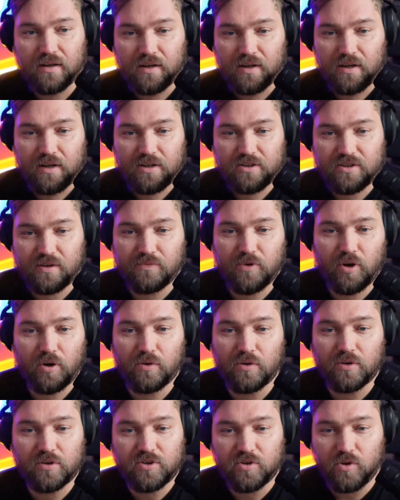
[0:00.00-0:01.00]
some
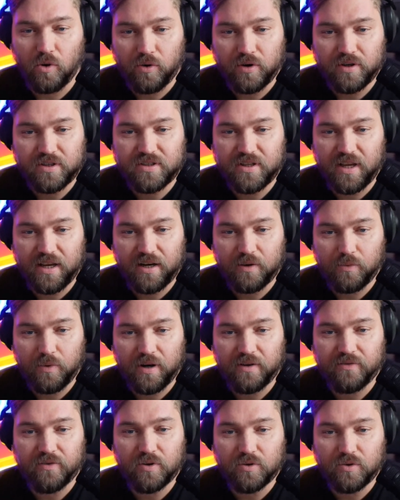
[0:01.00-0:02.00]
local storage state or
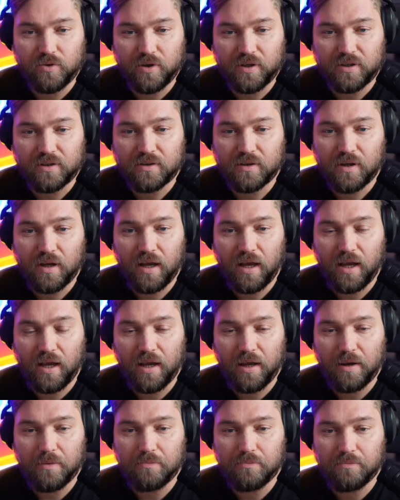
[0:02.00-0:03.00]
whatever you're doing.
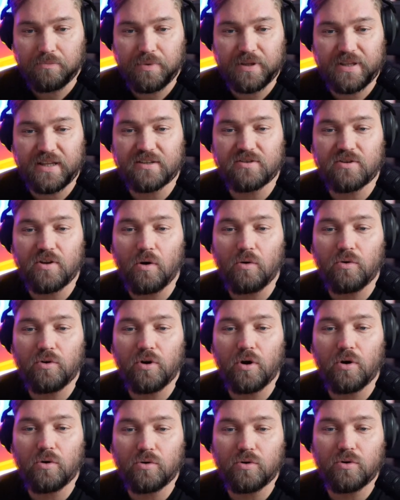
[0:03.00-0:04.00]
But there's no
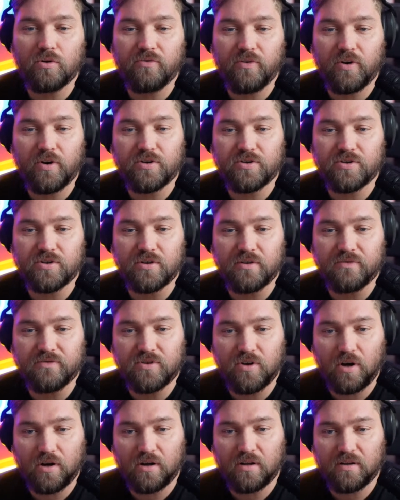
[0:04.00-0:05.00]
local version of
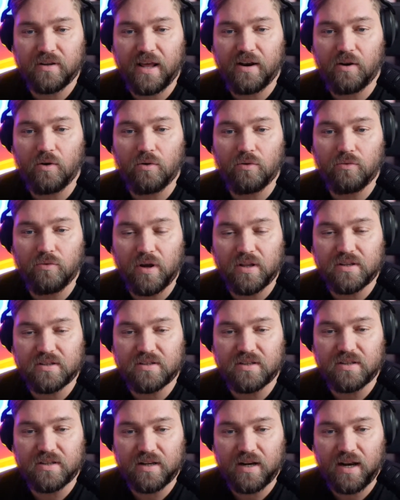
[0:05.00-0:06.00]
Toddle. That all runs
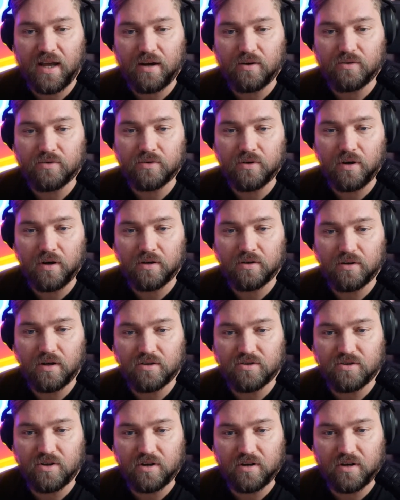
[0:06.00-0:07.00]
in the cloud on
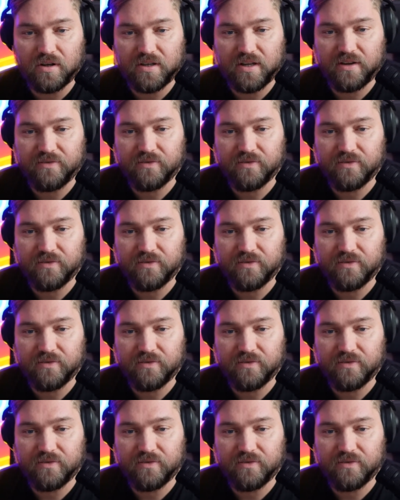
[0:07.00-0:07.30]
toddle.dev.